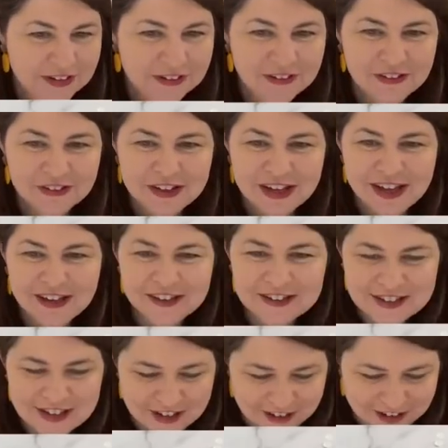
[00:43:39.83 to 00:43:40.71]
Look how
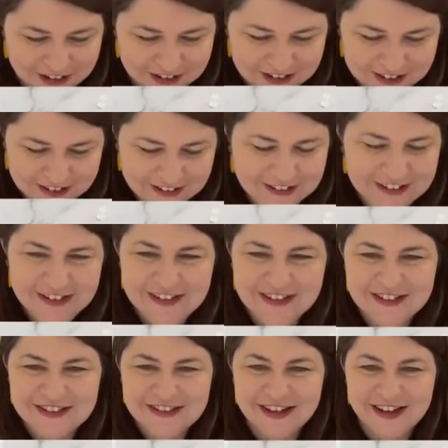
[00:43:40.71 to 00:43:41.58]
tiny it
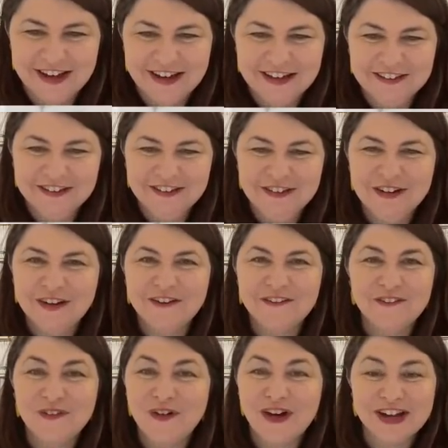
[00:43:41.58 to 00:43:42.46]
is. I had
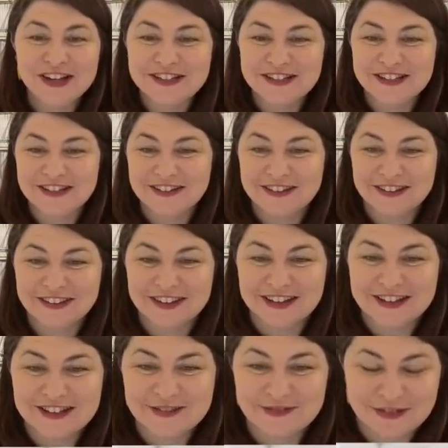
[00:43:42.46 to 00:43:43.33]
no idea that
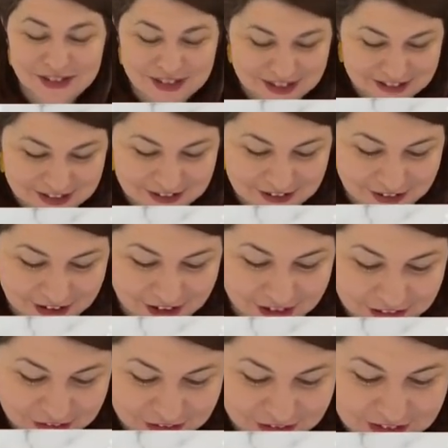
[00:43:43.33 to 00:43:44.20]
these were this tiny.
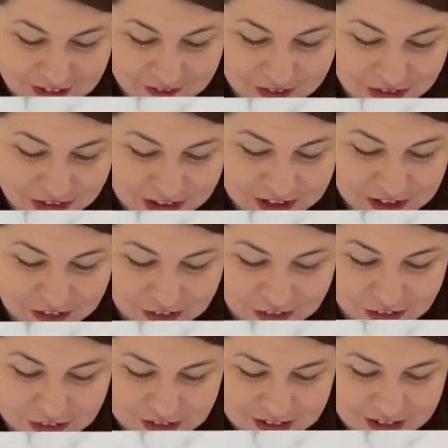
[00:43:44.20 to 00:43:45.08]
I thought they were like
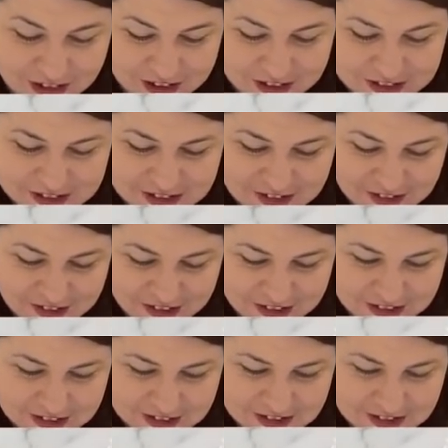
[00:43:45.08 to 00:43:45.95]
note card
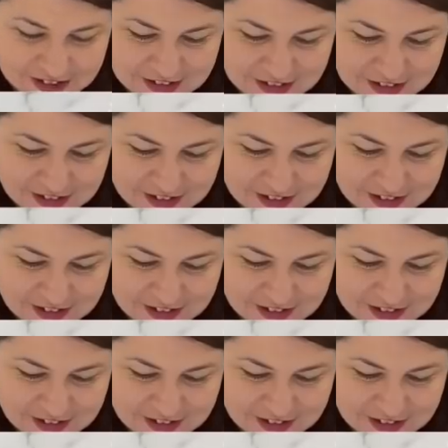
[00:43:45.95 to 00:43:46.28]
size.